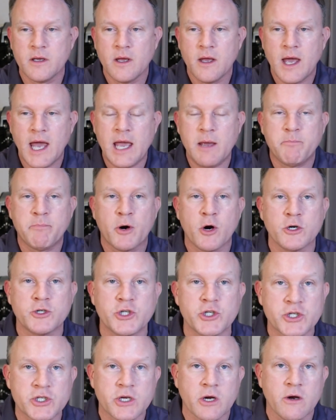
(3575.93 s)
a
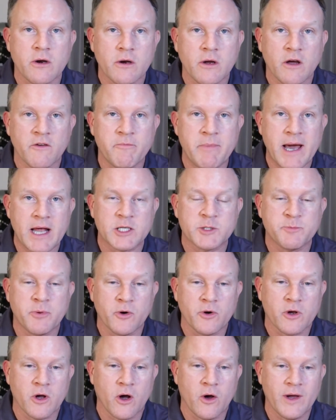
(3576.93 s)
purchaser of Balance
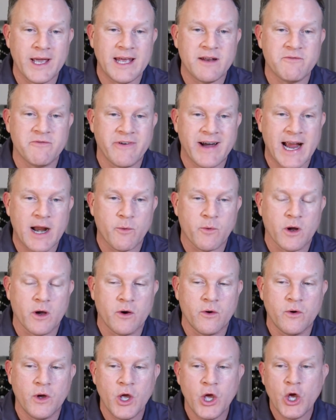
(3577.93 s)
Protocol in
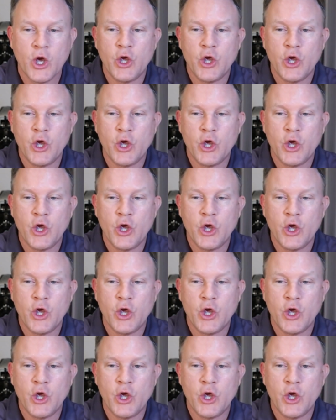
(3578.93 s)
Viro,